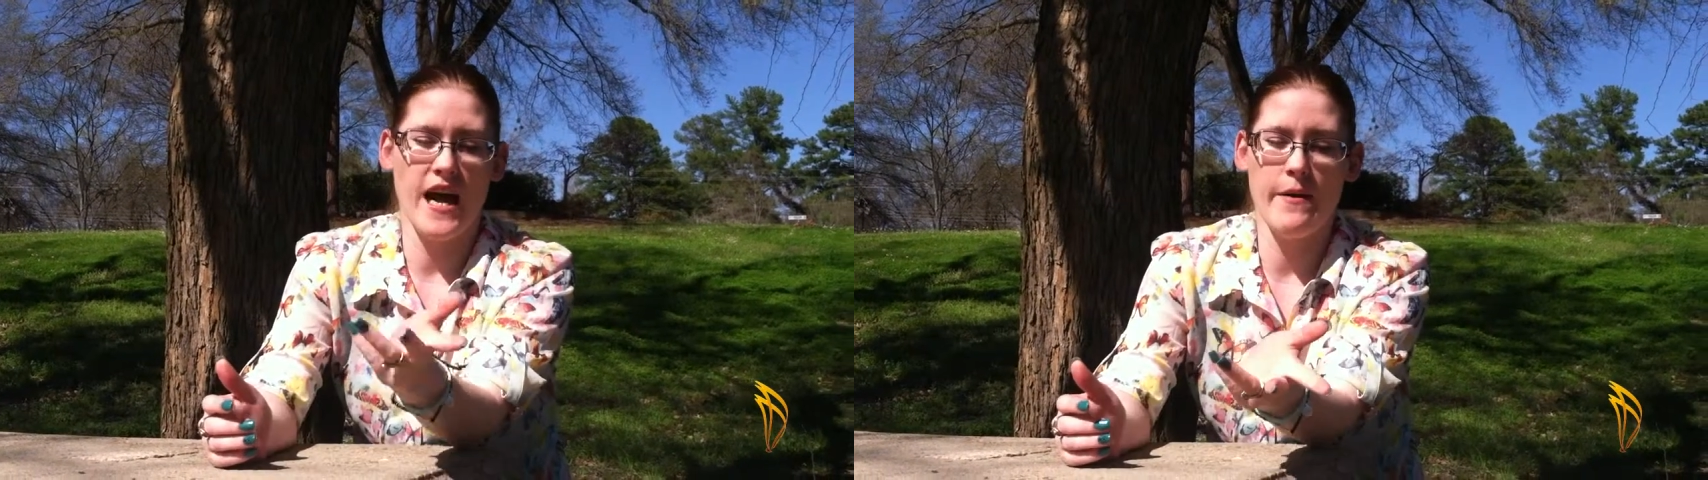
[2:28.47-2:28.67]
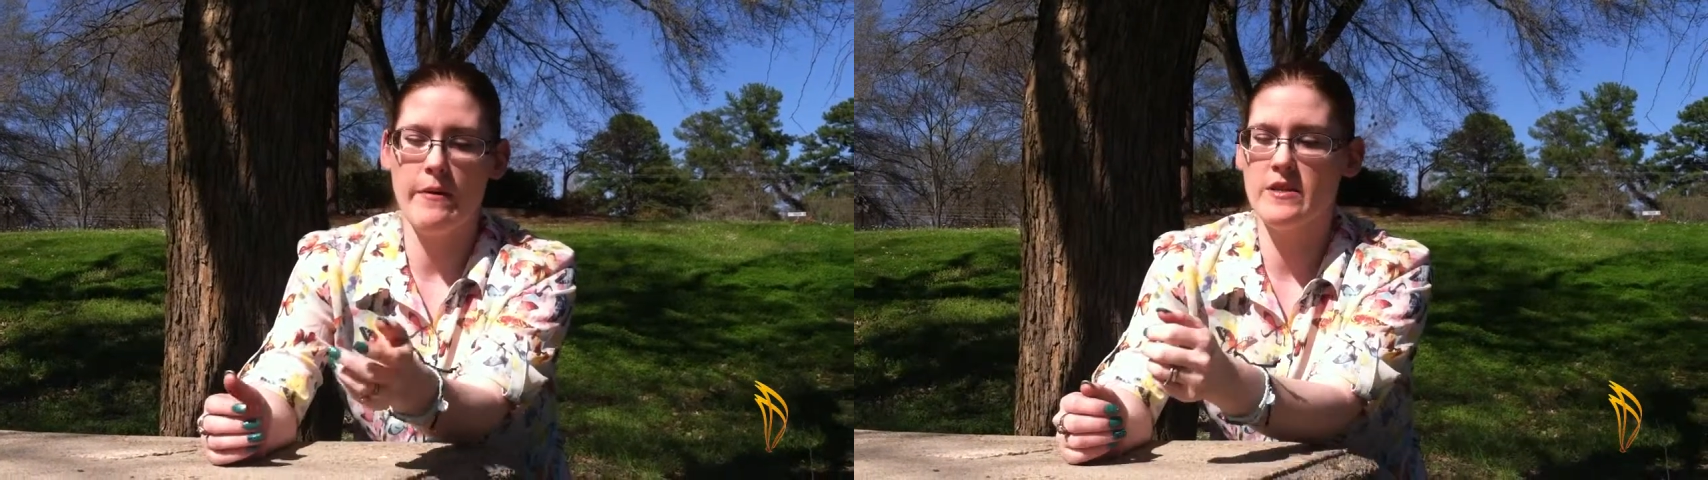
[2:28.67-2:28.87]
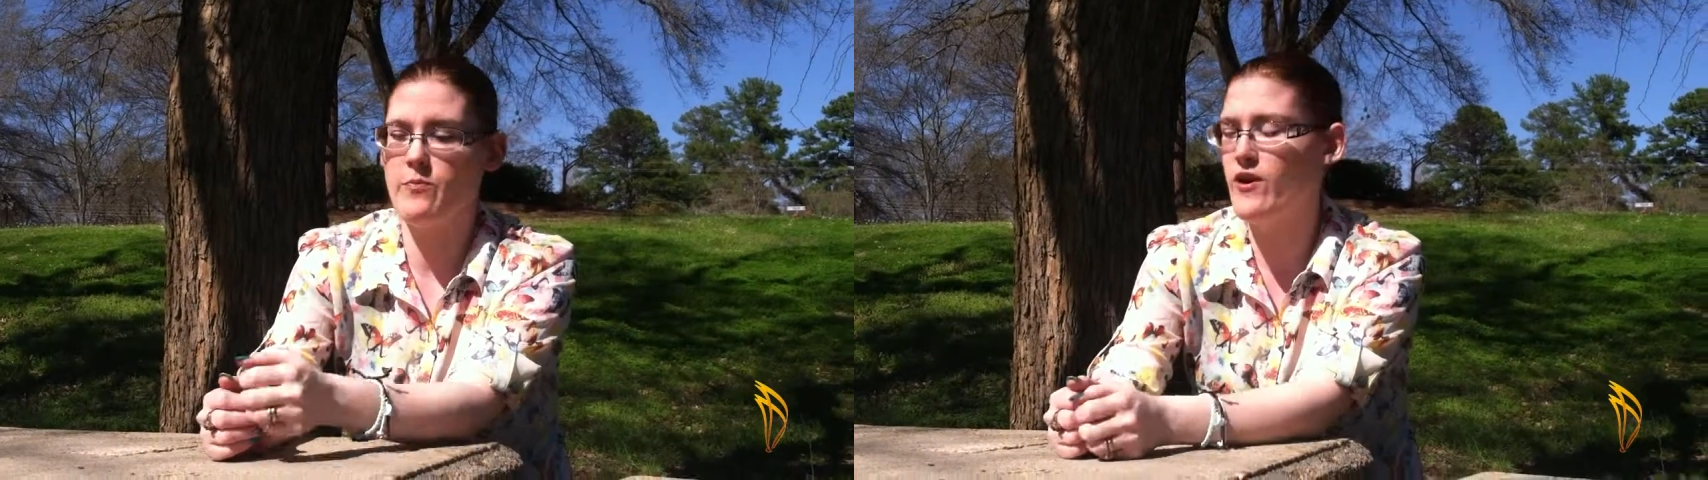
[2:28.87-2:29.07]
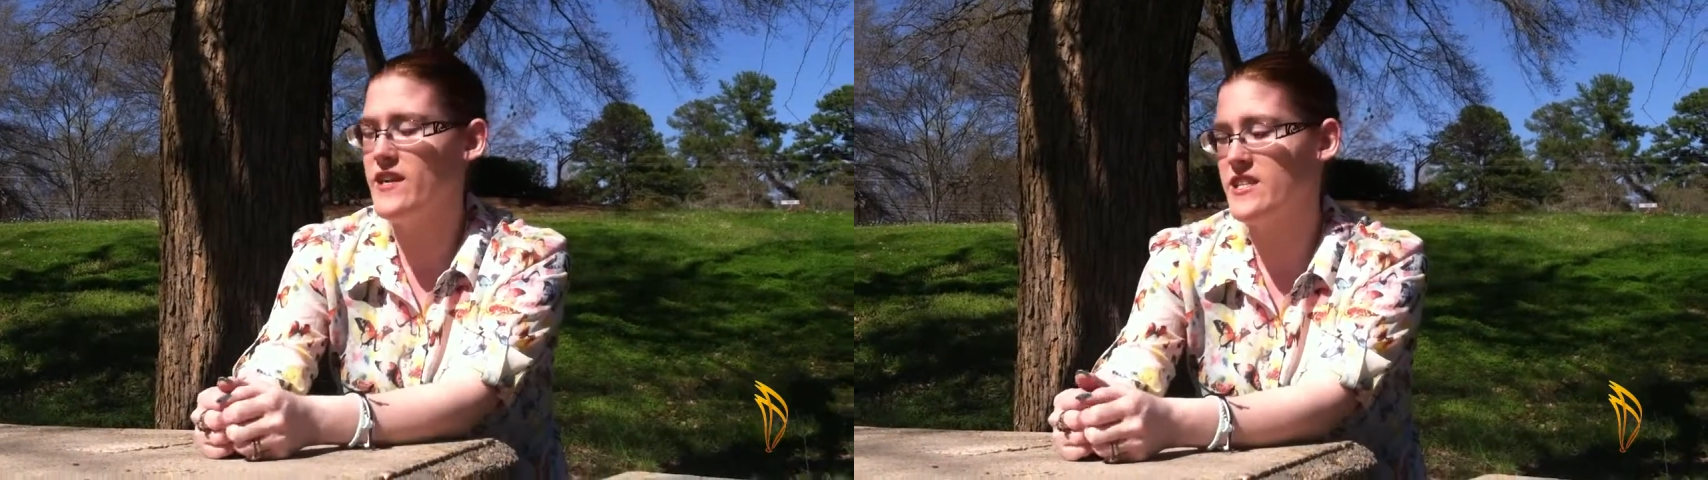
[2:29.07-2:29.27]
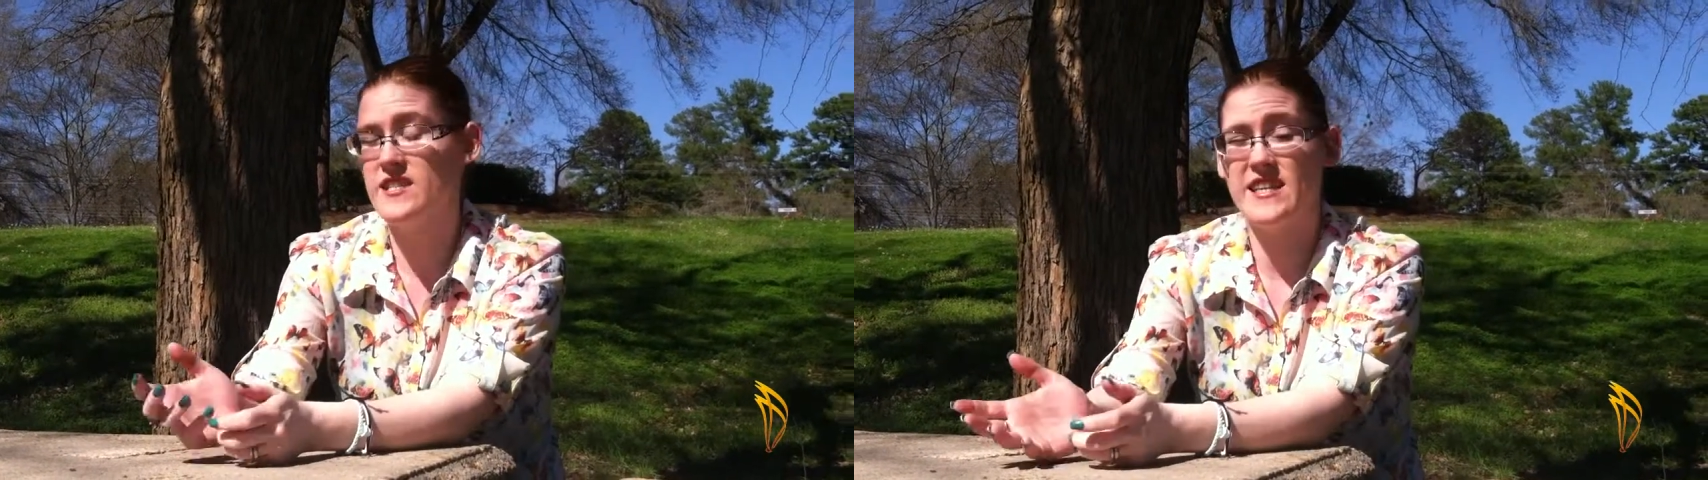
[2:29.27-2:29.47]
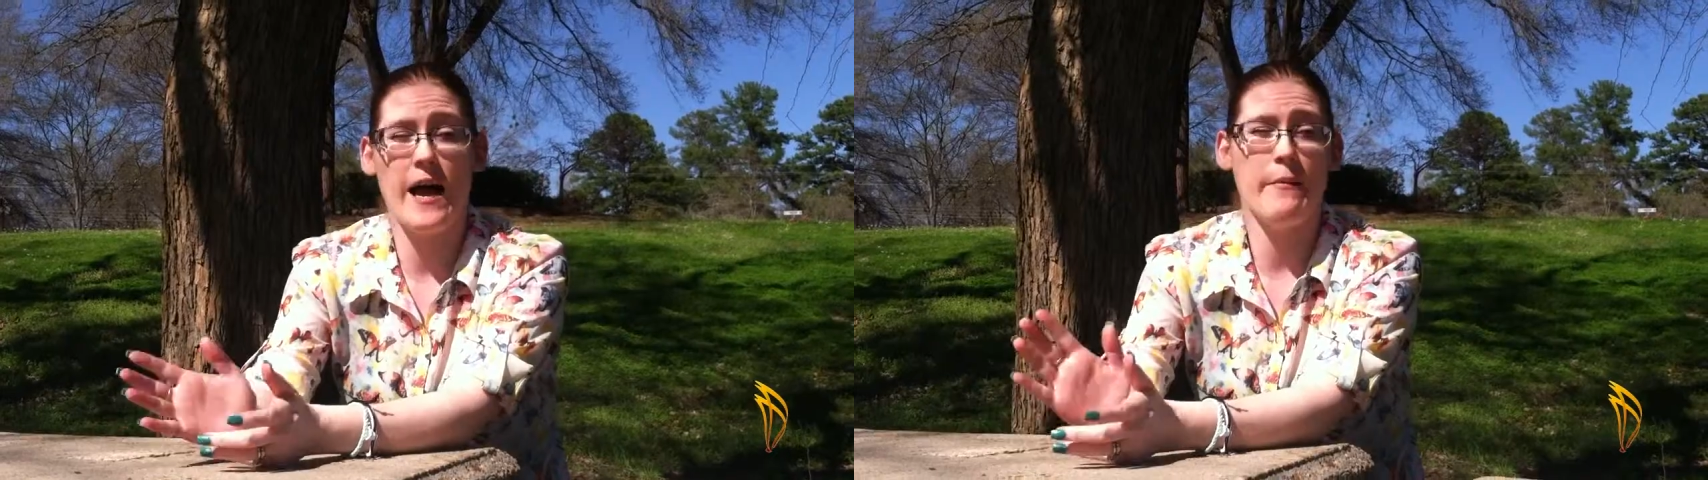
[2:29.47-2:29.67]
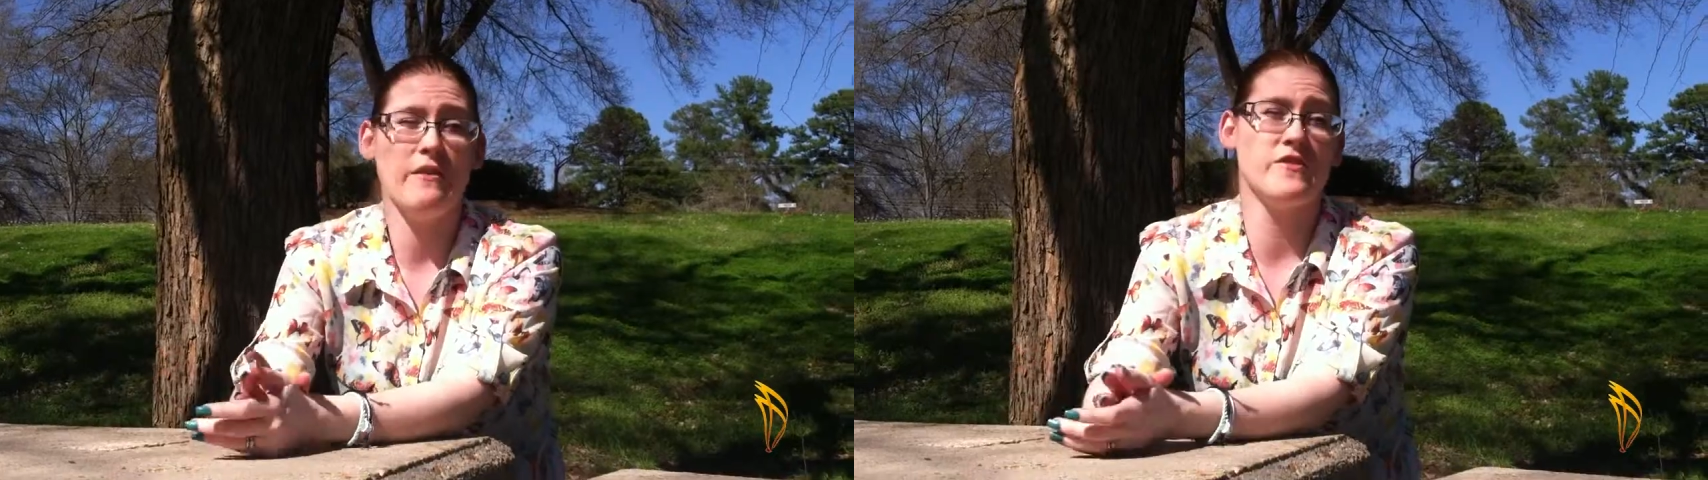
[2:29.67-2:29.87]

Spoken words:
the time I was born until the time